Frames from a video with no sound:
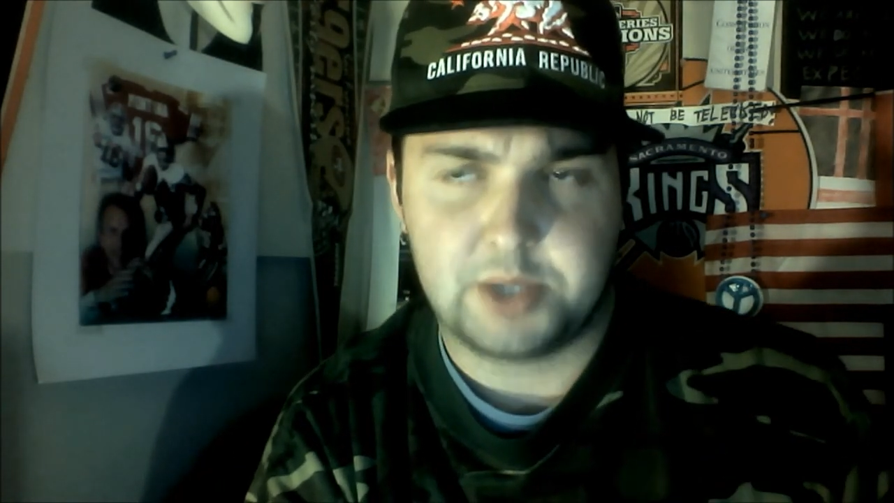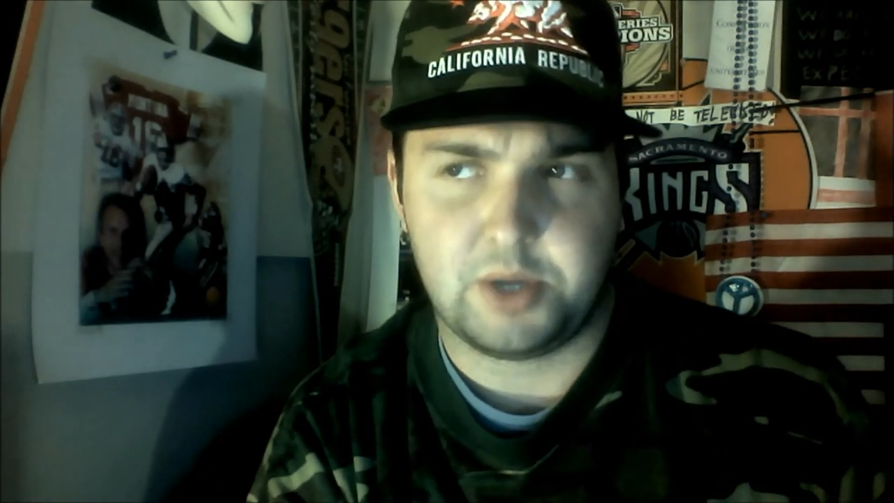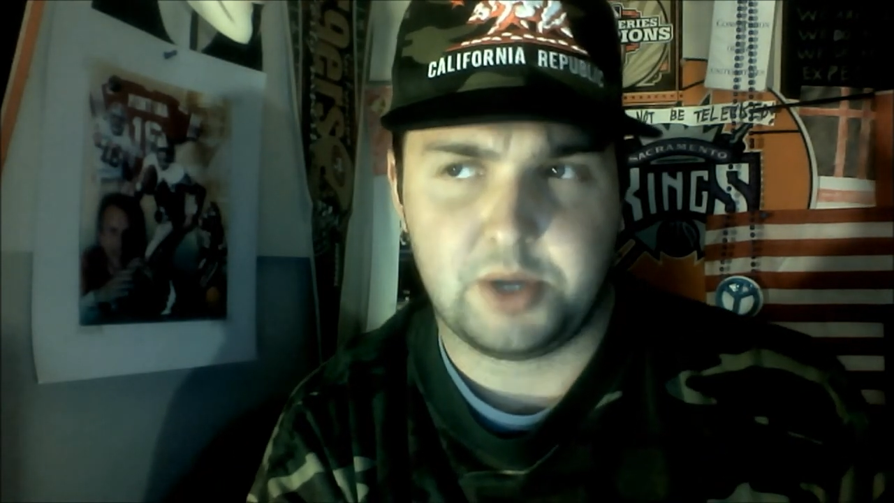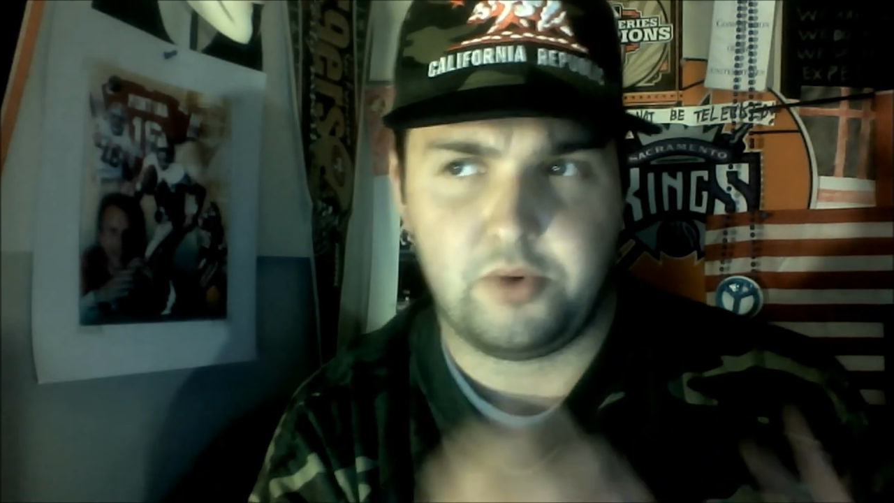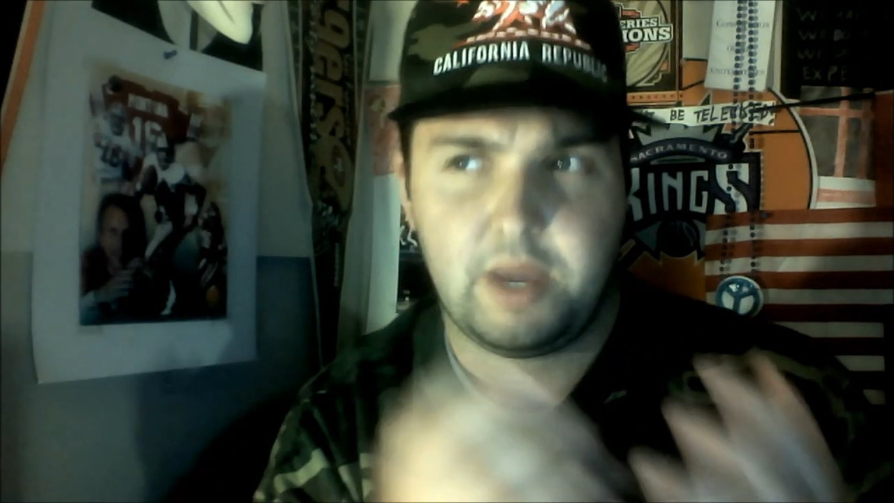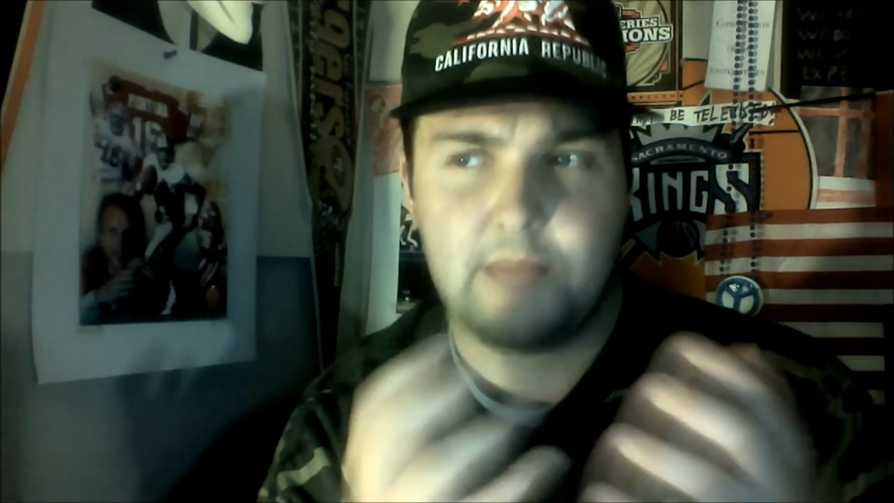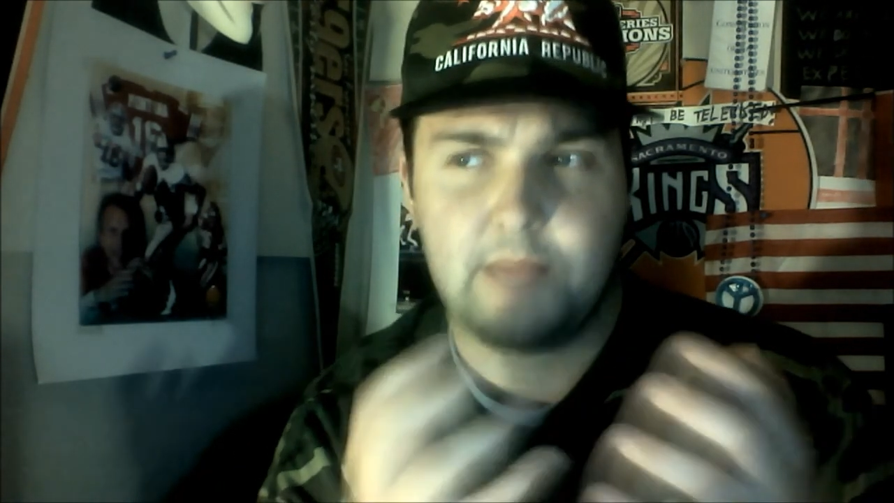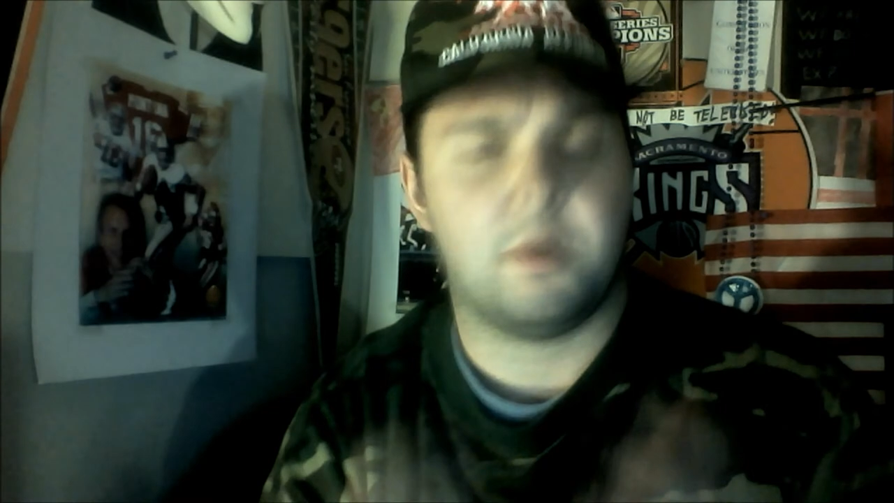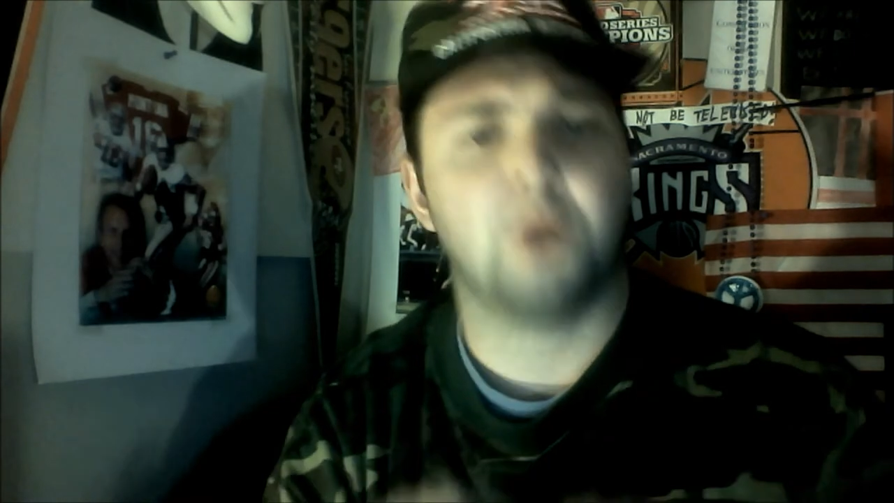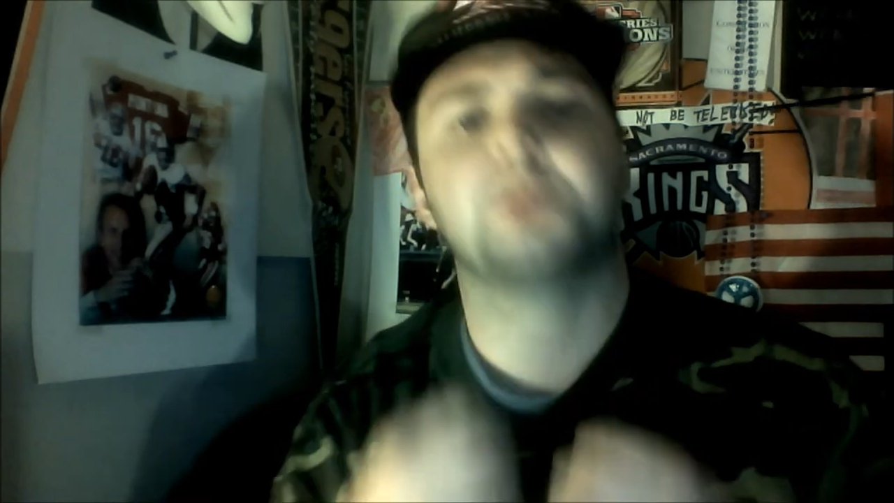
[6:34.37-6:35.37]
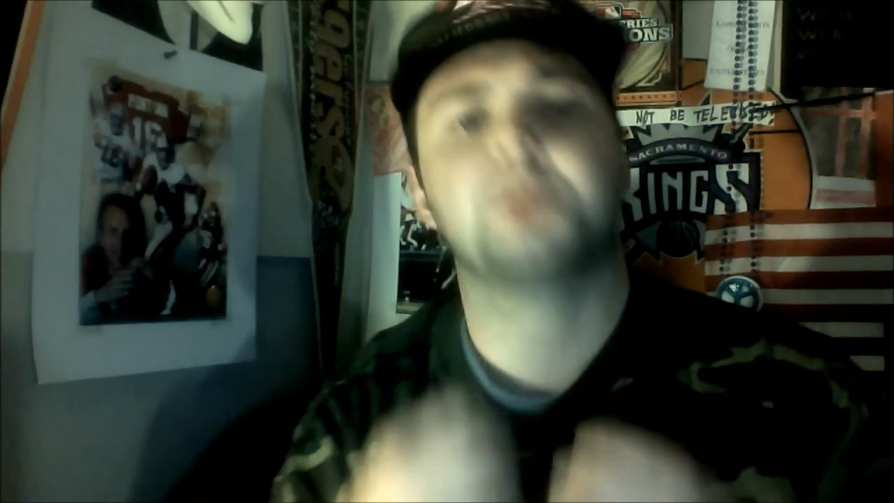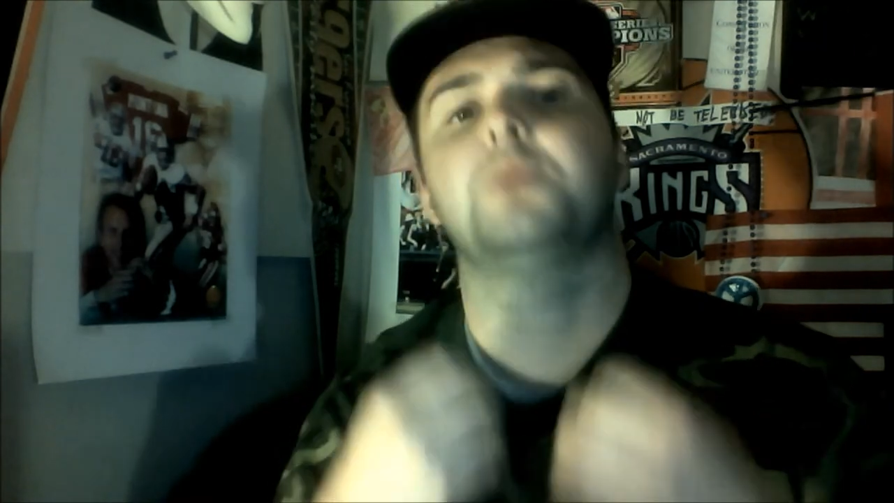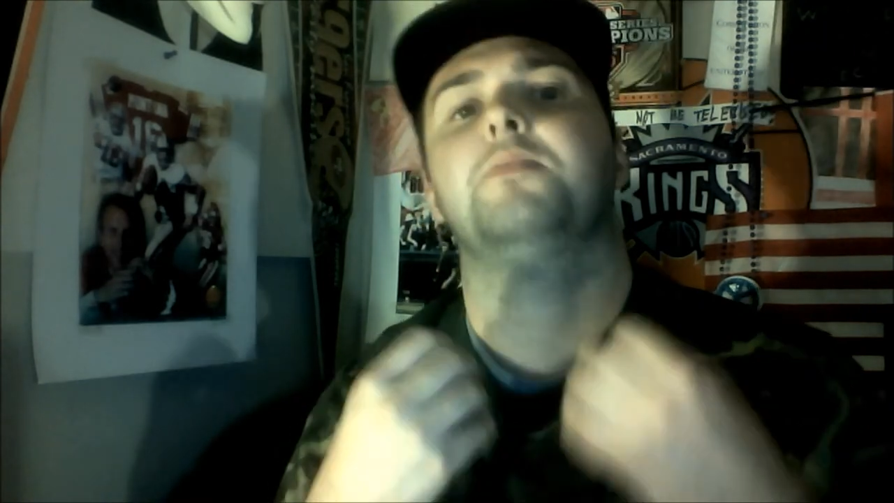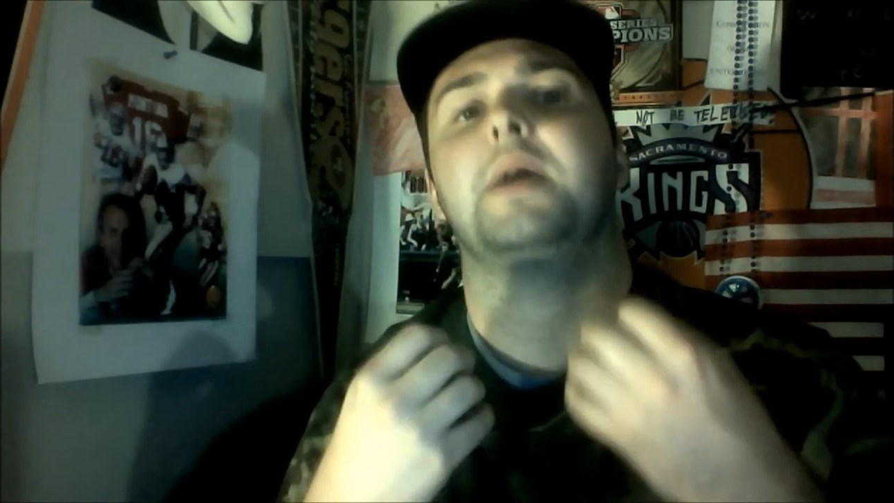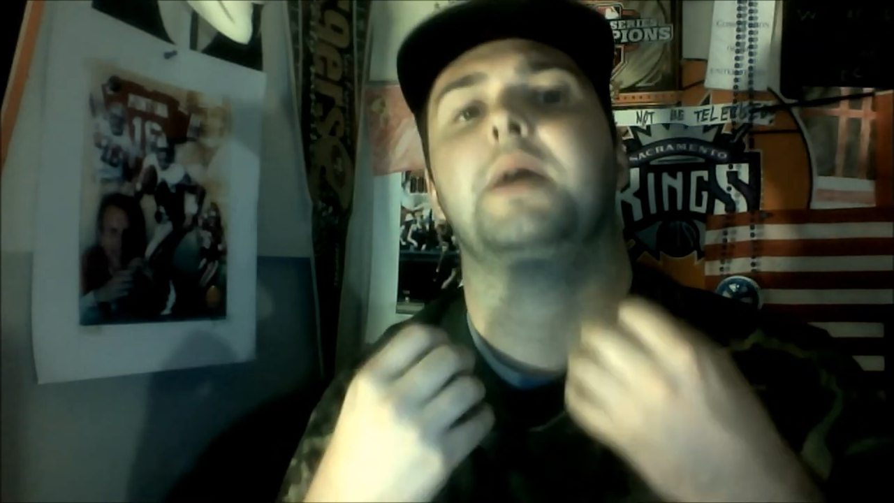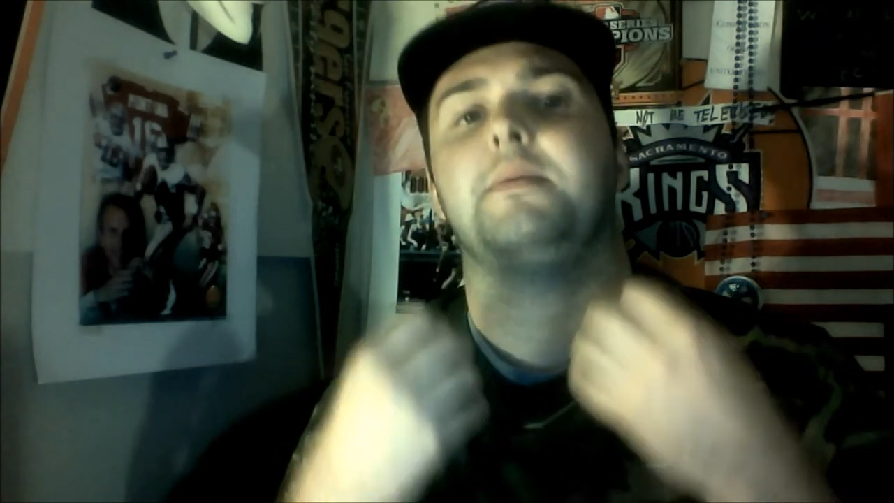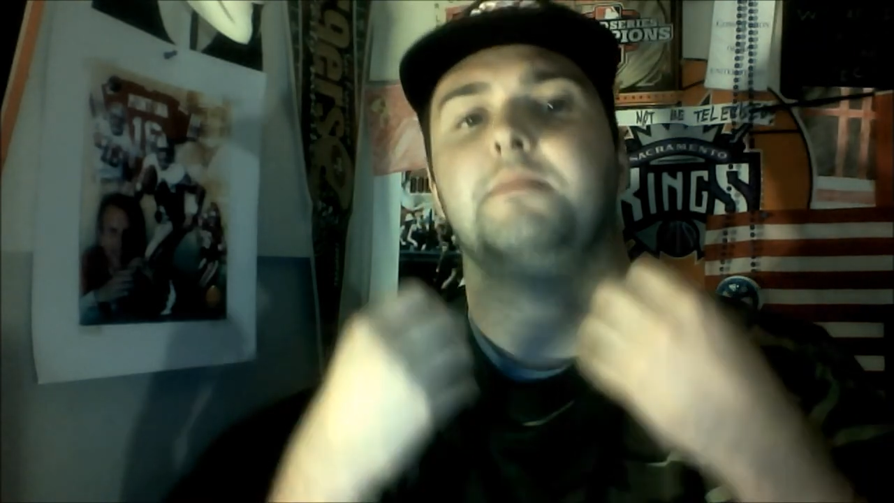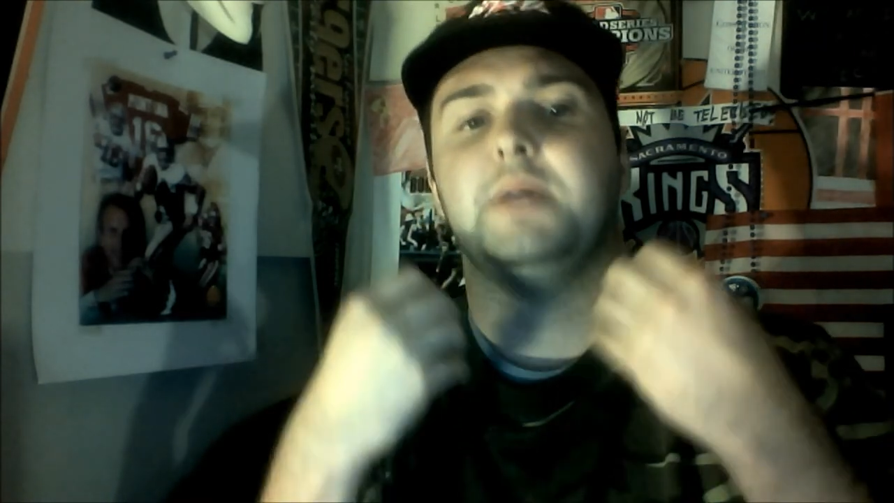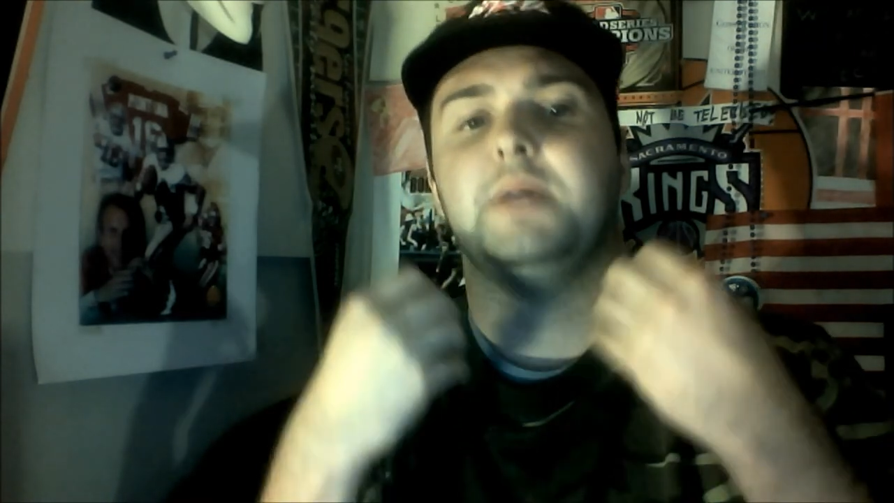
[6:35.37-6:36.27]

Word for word: So it also might